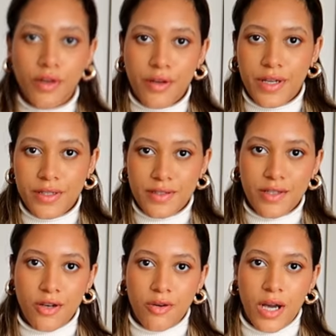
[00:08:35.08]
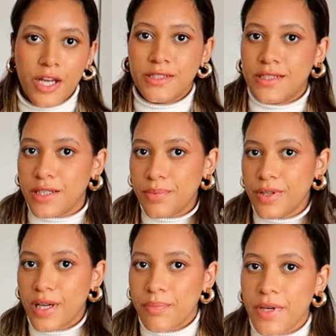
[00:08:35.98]
Okay, so I did
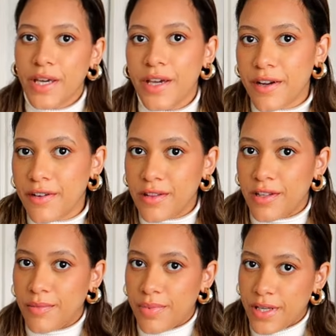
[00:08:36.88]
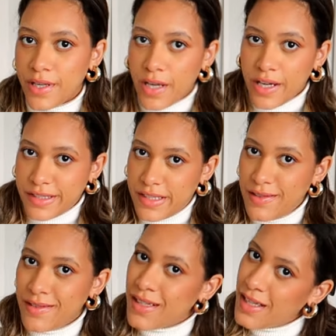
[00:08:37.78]
put up my hair a little bit. I
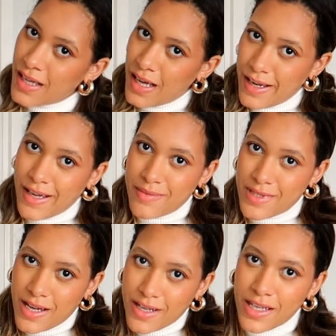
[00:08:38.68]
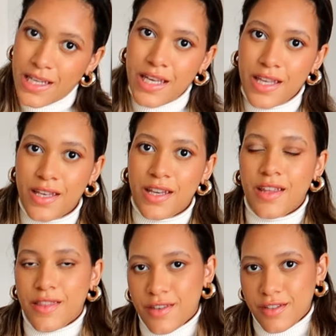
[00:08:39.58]
am tucking
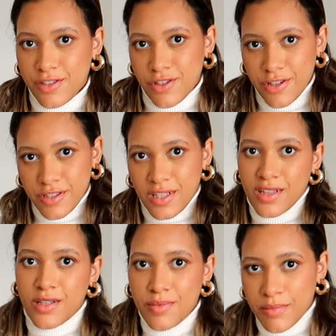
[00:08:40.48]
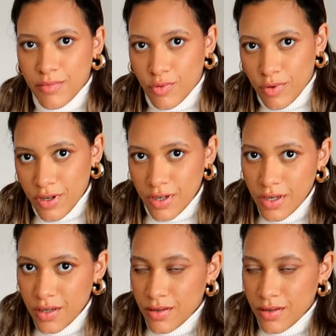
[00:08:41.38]
in the shirt a little bit more.